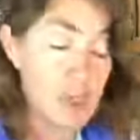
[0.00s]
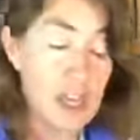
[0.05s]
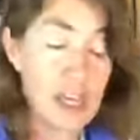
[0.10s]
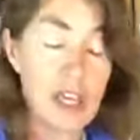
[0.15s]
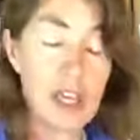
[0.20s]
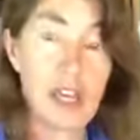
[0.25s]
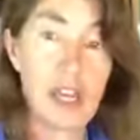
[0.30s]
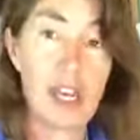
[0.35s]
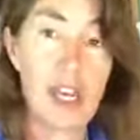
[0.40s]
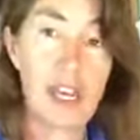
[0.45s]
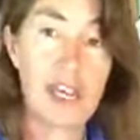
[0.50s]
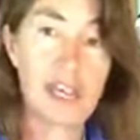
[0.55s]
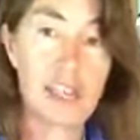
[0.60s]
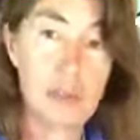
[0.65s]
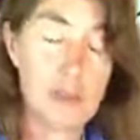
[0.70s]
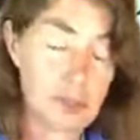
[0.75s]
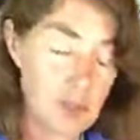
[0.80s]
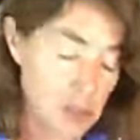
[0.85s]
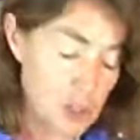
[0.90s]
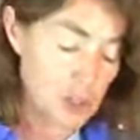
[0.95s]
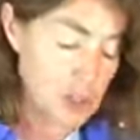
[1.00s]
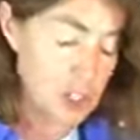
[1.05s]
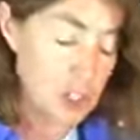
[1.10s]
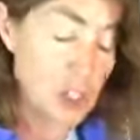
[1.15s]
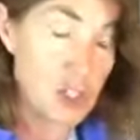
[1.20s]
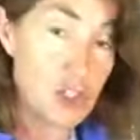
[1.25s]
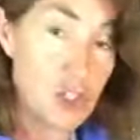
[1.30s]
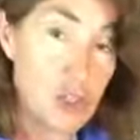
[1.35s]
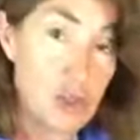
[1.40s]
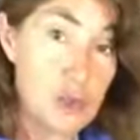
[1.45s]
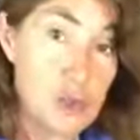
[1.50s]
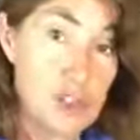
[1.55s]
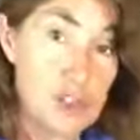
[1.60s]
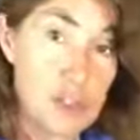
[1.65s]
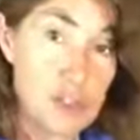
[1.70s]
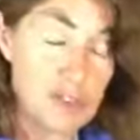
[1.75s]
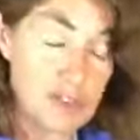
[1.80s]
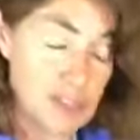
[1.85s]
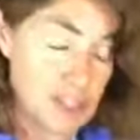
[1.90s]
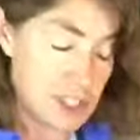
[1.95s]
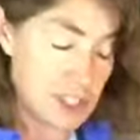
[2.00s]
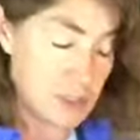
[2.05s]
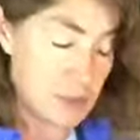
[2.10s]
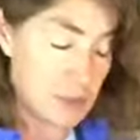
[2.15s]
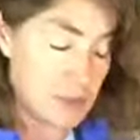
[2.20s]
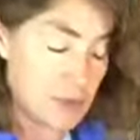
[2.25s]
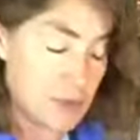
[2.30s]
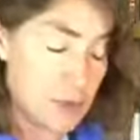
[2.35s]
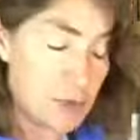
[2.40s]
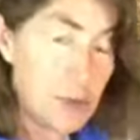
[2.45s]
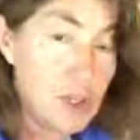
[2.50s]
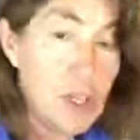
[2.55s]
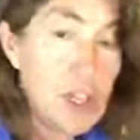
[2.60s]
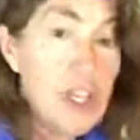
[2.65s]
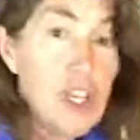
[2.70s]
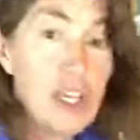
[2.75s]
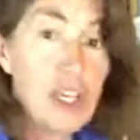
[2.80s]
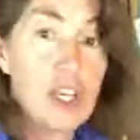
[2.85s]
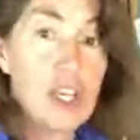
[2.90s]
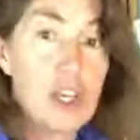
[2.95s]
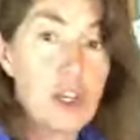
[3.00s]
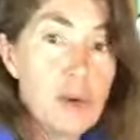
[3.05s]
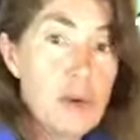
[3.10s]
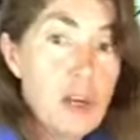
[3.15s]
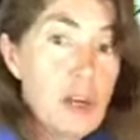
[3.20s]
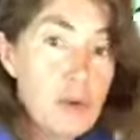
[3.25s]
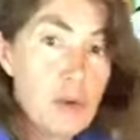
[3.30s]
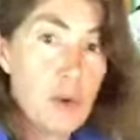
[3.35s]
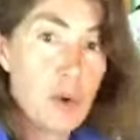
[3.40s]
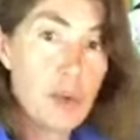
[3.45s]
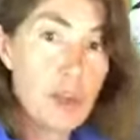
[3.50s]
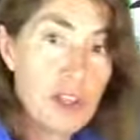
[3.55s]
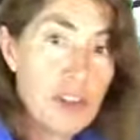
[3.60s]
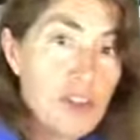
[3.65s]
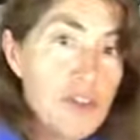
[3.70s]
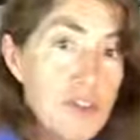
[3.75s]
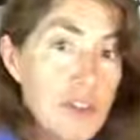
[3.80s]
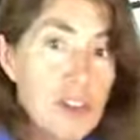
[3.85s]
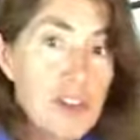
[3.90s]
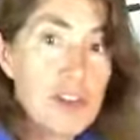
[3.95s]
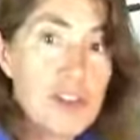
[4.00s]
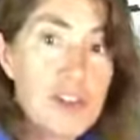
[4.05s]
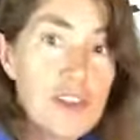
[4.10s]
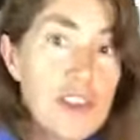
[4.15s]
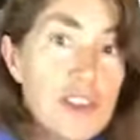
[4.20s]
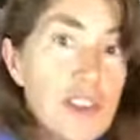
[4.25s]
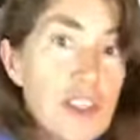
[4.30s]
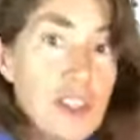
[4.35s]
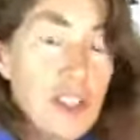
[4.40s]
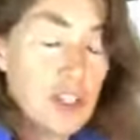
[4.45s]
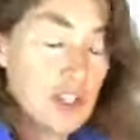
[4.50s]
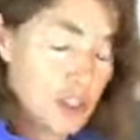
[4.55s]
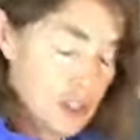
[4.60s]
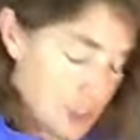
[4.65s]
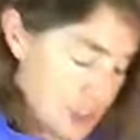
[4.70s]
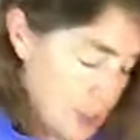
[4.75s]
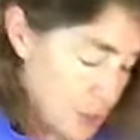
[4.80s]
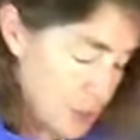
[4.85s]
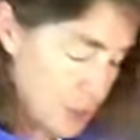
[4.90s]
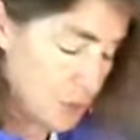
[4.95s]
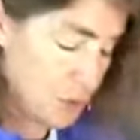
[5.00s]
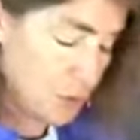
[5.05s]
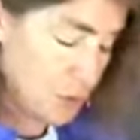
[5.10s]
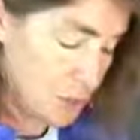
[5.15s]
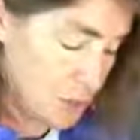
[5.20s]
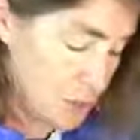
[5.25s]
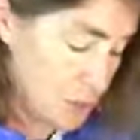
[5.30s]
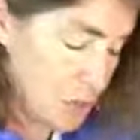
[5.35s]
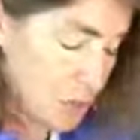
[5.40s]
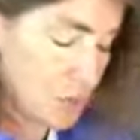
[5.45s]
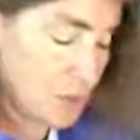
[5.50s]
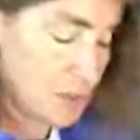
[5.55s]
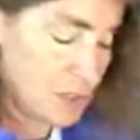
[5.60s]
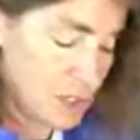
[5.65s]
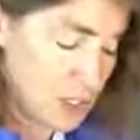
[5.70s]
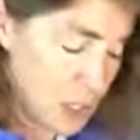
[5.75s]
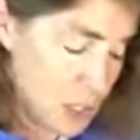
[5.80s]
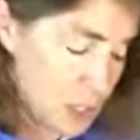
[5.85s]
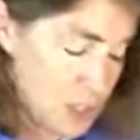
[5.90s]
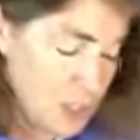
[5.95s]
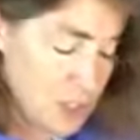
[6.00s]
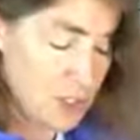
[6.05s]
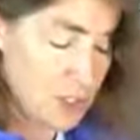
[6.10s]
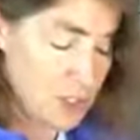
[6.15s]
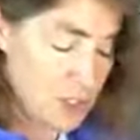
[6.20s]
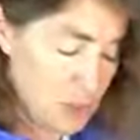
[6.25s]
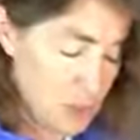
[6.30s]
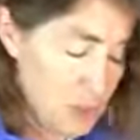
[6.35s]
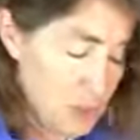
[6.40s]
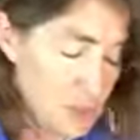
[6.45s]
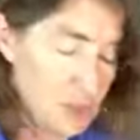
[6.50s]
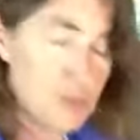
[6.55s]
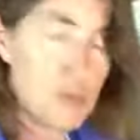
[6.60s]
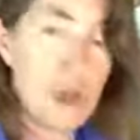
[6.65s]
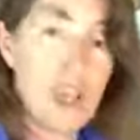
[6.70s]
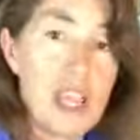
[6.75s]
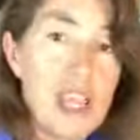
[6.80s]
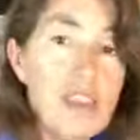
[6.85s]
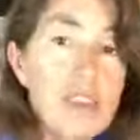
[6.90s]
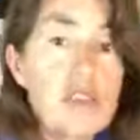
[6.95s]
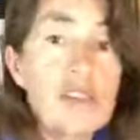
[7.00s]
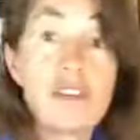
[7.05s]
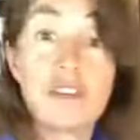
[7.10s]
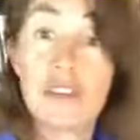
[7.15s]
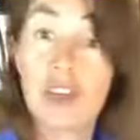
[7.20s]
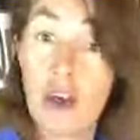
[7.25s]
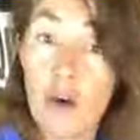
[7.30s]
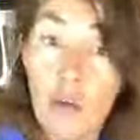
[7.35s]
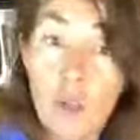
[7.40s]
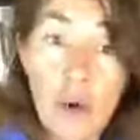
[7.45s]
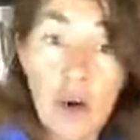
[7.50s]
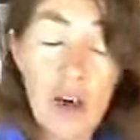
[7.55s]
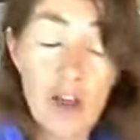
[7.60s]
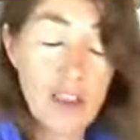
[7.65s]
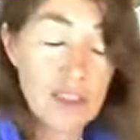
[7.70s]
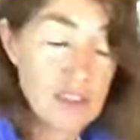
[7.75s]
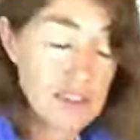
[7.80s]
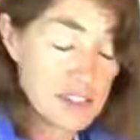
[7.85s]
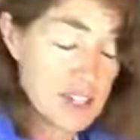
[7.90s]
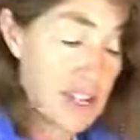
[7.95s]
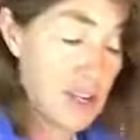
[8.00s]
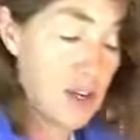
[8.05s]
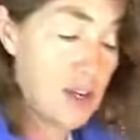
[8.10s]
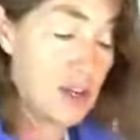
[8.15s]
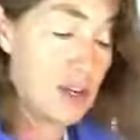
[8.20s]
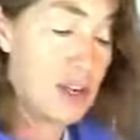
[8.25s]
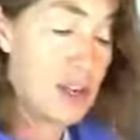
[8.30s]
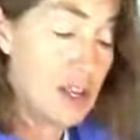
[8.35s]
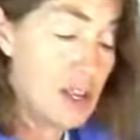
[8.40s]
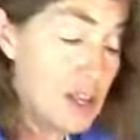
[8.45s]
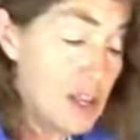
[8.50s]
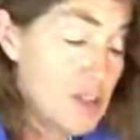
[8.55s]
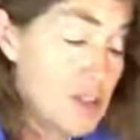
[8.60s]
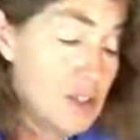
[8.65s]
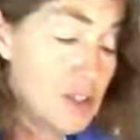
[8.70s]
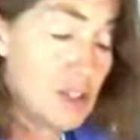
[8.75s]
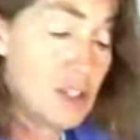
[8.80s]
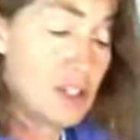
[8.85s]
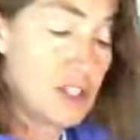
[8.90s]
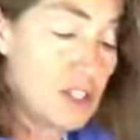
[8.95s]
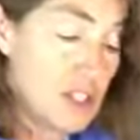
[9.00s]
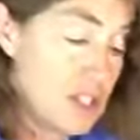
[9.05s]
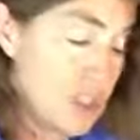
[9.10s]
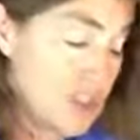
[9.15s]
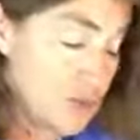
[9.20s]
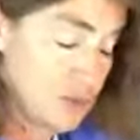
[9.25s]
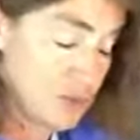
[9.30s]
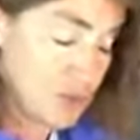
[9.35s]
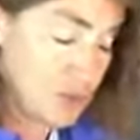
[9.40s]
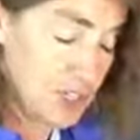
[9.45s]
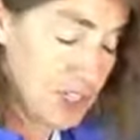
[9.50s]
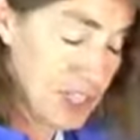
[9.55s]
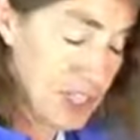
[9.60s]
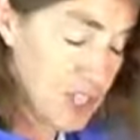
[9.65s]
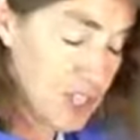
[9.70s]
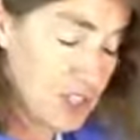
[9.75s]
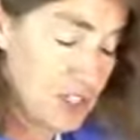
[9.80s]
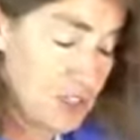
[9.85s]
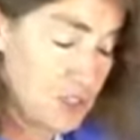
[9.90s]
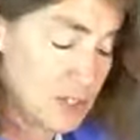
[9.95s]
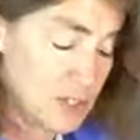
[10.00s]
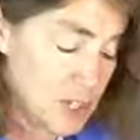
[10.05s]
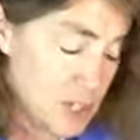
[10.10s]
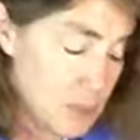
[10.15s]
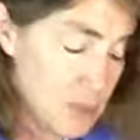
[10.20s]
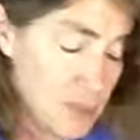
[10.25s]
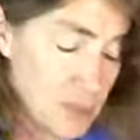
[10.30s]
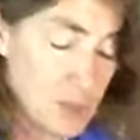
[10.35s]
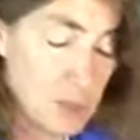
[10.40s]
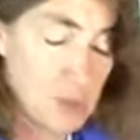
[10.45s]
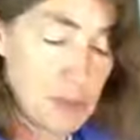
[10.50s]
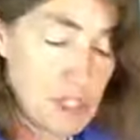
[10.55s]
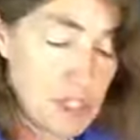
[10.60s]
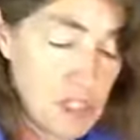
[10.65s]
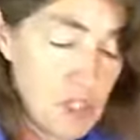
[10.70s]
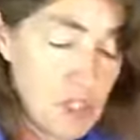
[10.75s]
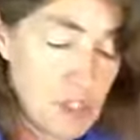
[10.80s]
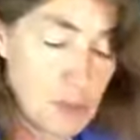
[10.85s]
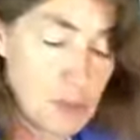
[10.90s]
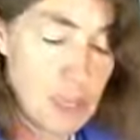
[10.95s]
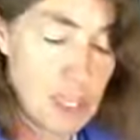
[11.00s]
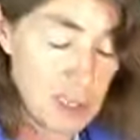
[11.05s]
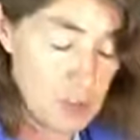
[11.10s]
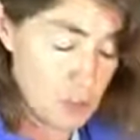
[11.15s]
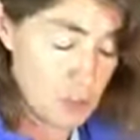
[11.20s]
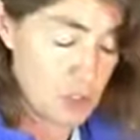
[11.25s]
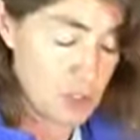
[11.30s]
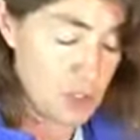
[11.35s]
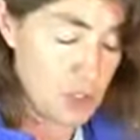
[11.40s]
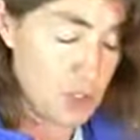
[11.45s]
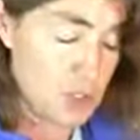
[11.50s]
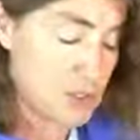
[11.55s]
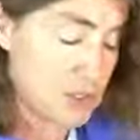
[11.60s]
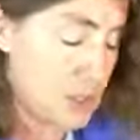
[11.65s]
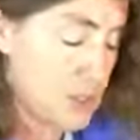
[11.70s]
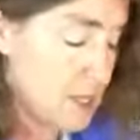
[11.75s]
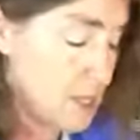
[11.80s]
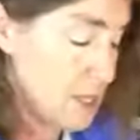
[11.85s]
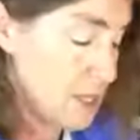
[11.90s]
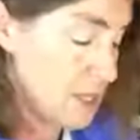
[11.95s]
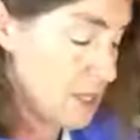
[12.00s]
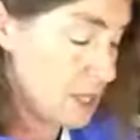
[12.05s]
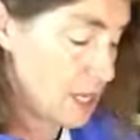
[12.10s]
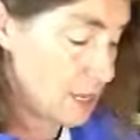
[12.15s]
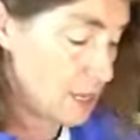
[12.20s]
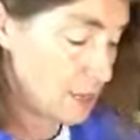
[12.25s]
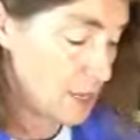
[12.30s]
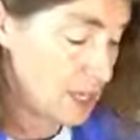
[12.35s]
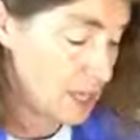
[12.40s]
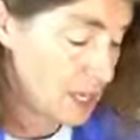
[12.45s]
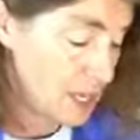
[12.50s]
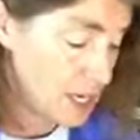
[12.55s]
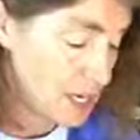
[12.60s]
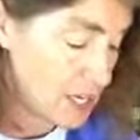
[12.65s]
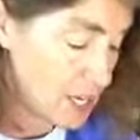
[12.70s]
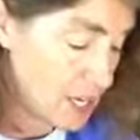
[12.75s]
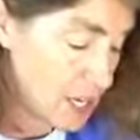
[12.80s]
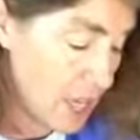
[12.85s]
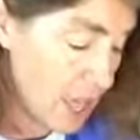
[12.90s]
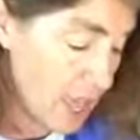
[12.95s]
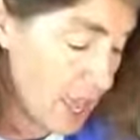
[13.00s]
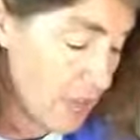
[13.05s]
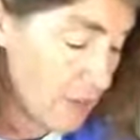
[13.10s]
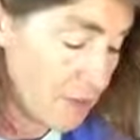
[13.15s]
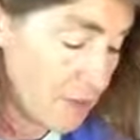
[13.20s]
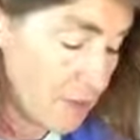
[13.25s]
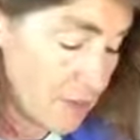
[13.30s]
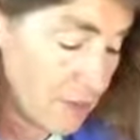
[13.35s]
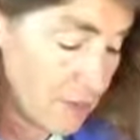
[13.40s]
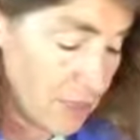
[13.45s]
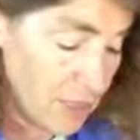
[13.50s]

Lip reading: cut it, anytime you're using juice of a citrus fruit, you want to roll it first to loosen up the juice, break those cell walls down so that you can free that juice up, so when we juice, we get more juice. Then I'm going to cut it in half